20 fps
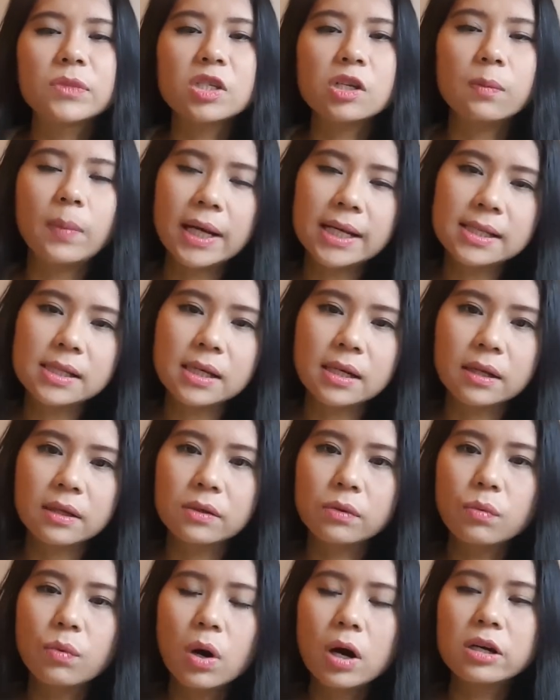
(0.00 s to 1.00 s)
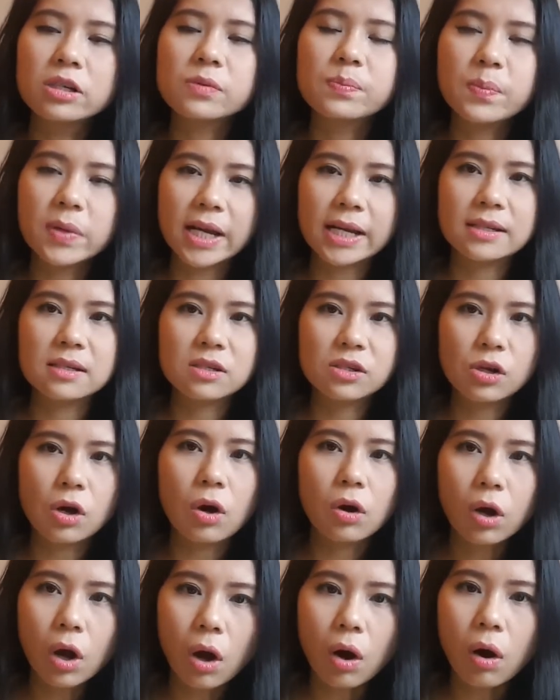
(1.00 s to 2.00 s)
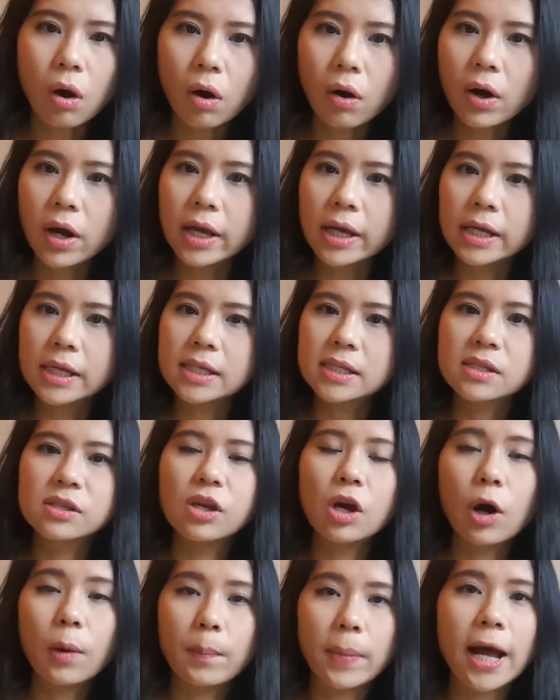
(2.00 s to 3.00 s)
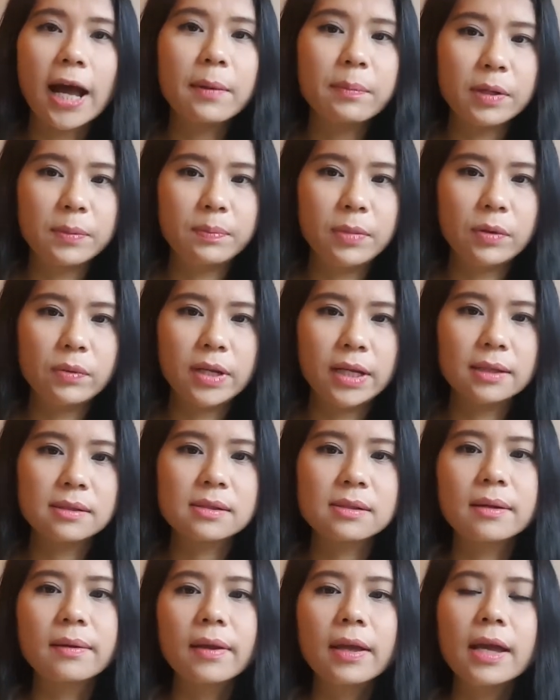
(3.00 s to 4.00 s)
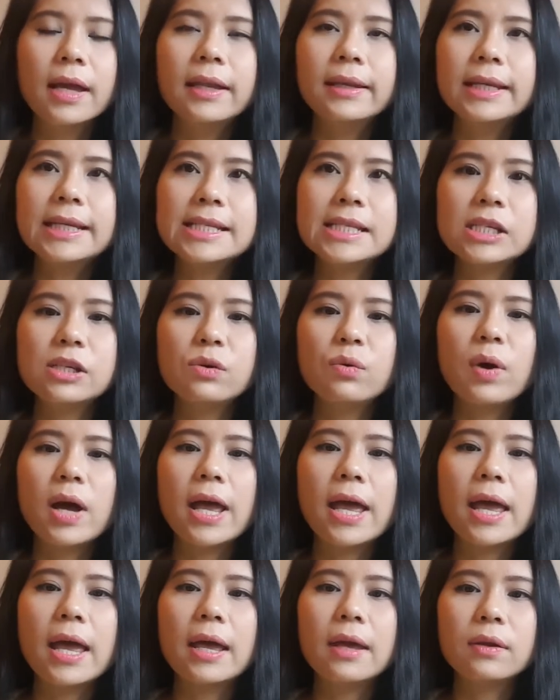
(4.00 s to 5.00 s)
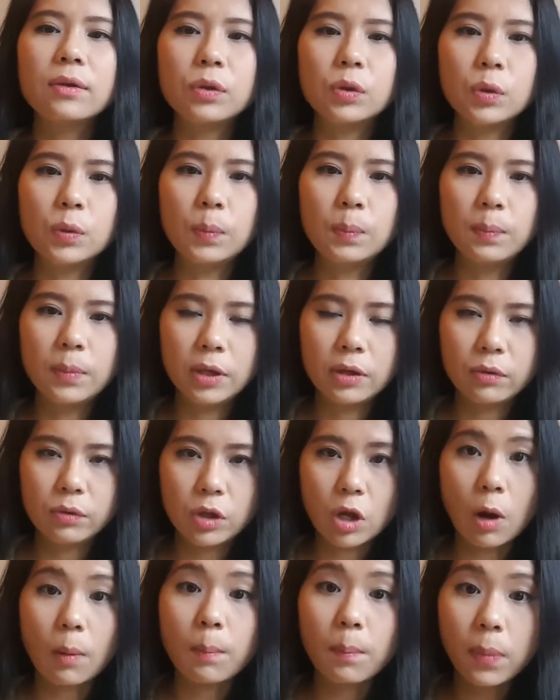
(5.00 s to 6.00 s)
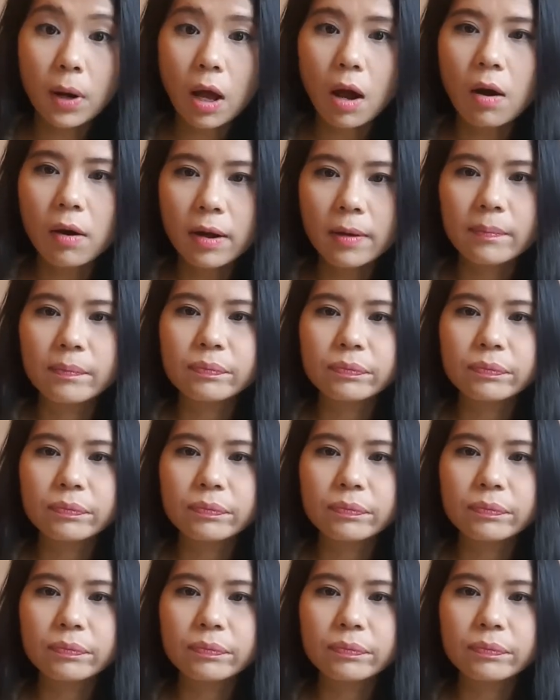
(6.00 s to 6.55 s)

So basically WordPress.org is your apartment buildings. This is where you build your blog.